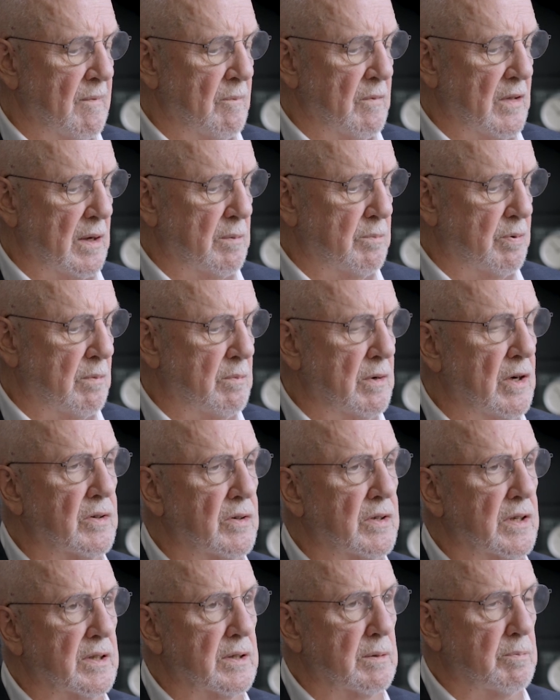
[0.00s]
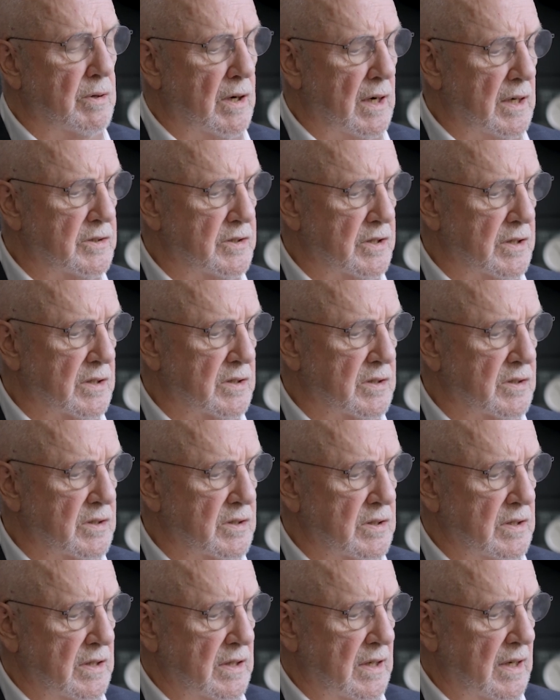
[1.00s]
and promoting the projects
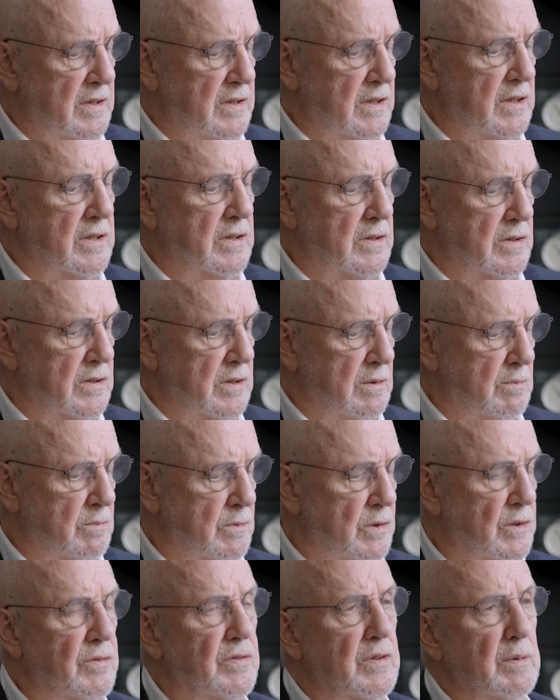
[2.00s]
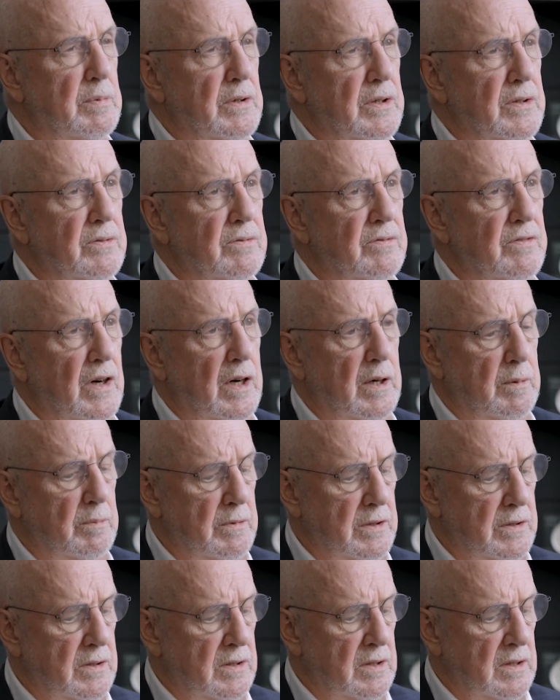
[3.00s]
and ideas that move the built
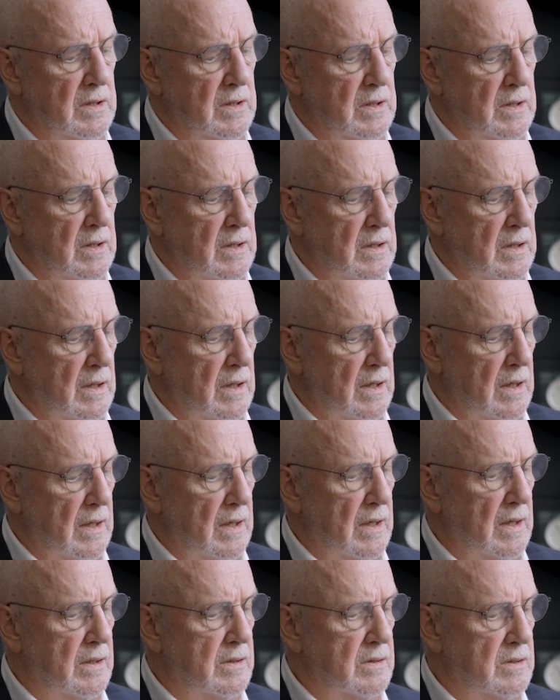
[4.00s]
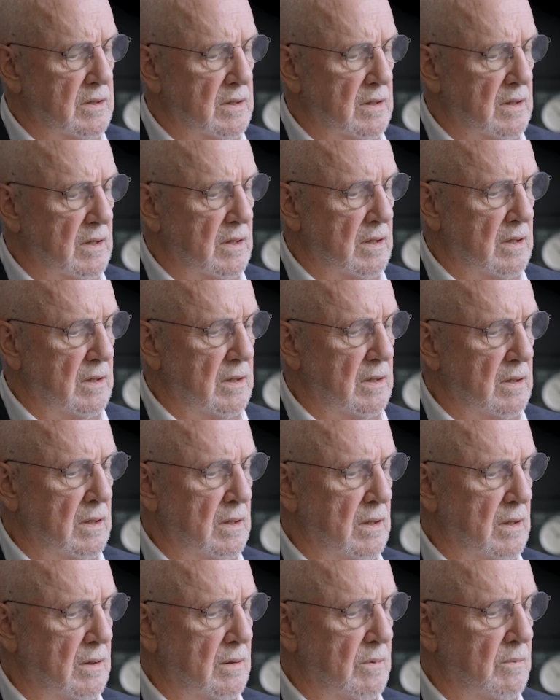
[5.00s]
environment and
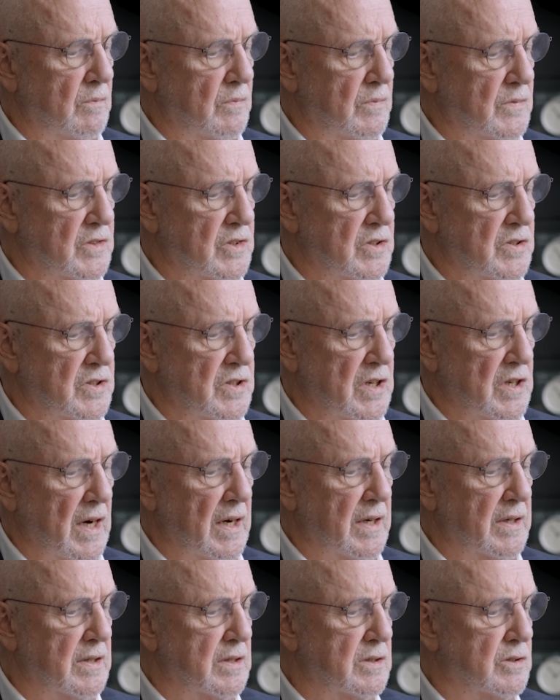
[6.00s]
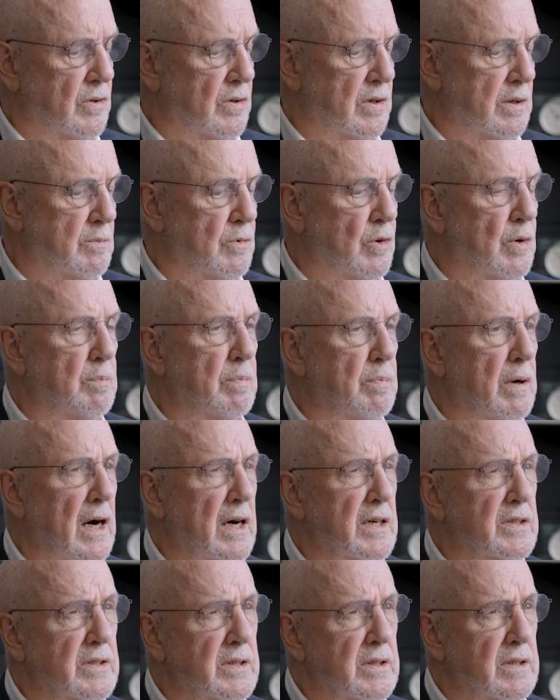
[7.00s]
society toward a more
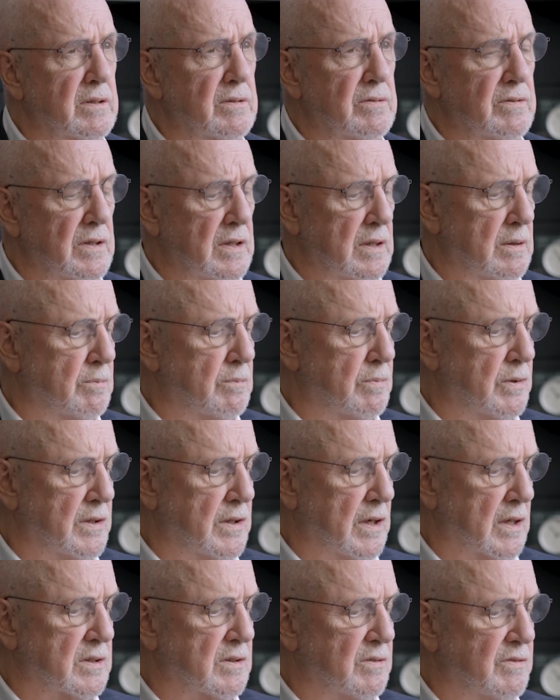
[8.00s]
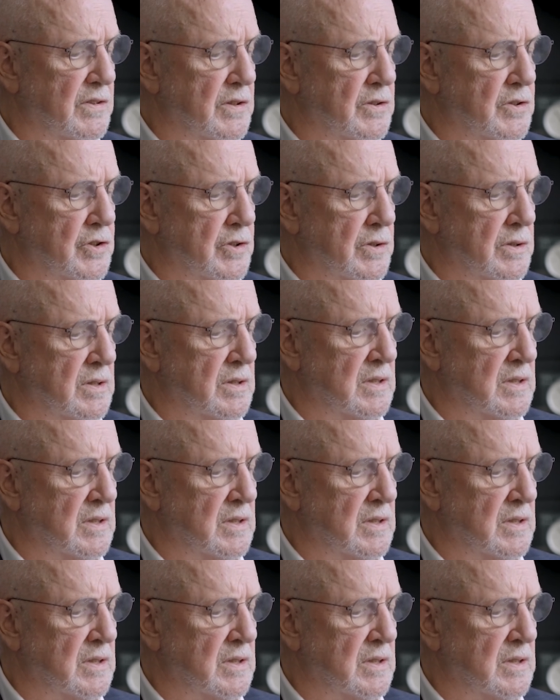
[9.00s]
positive and productive future.